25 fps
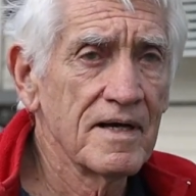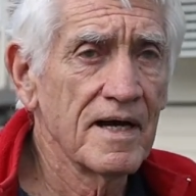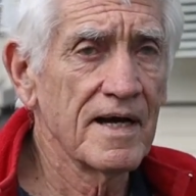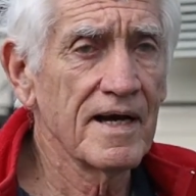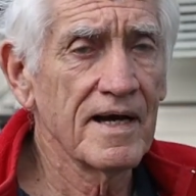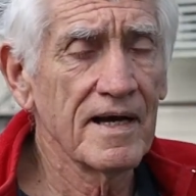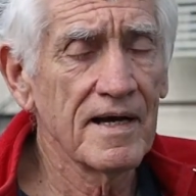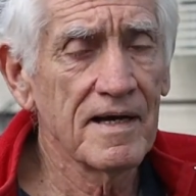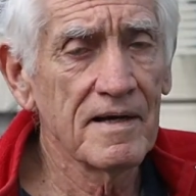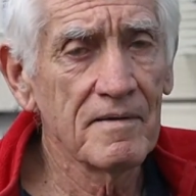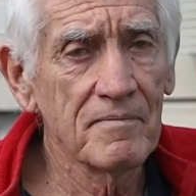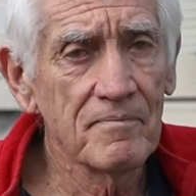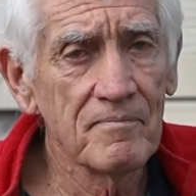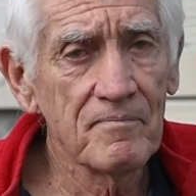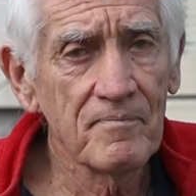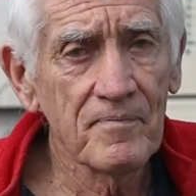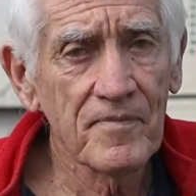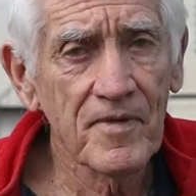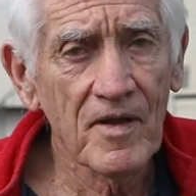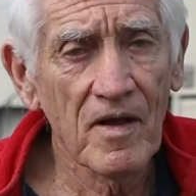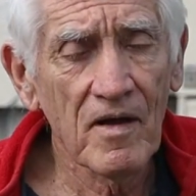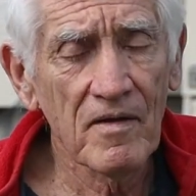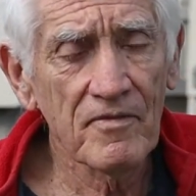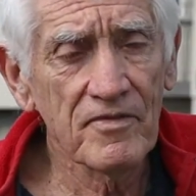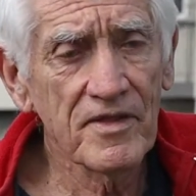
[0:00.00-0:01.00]

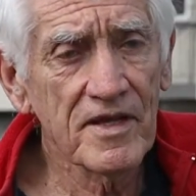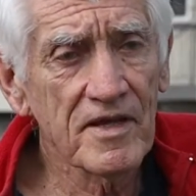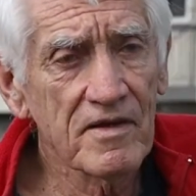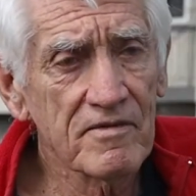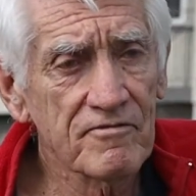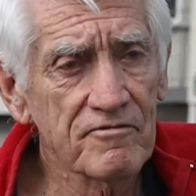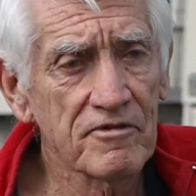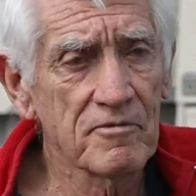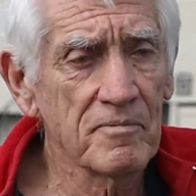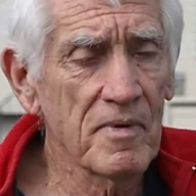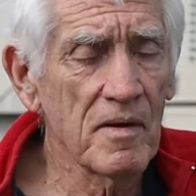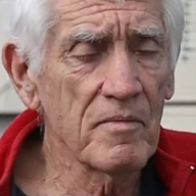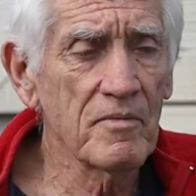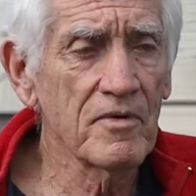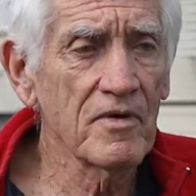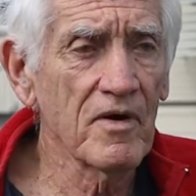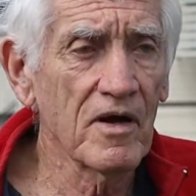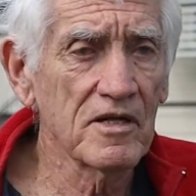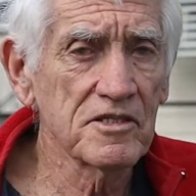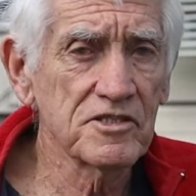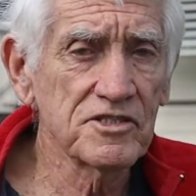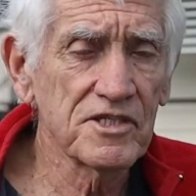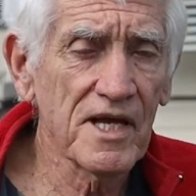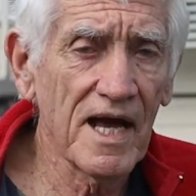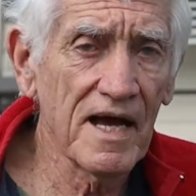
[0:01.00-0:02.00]
I think from memory
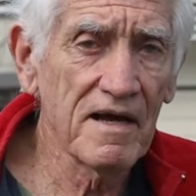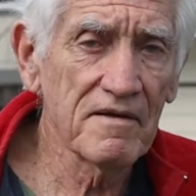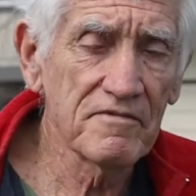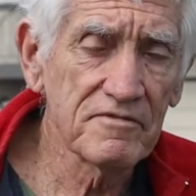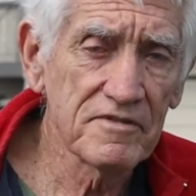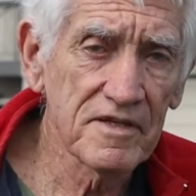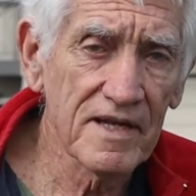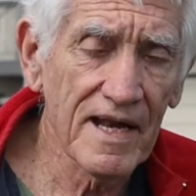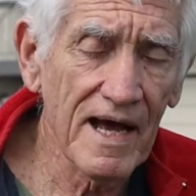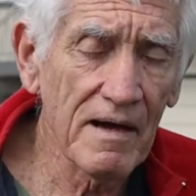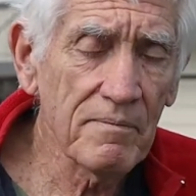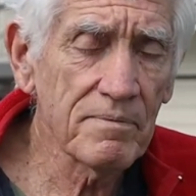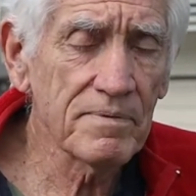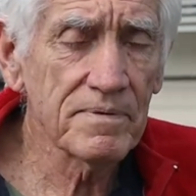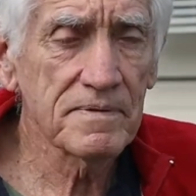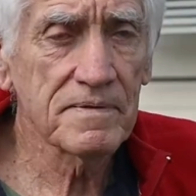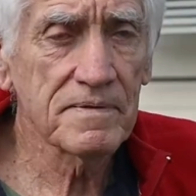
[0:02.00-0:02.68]
I'd saved it up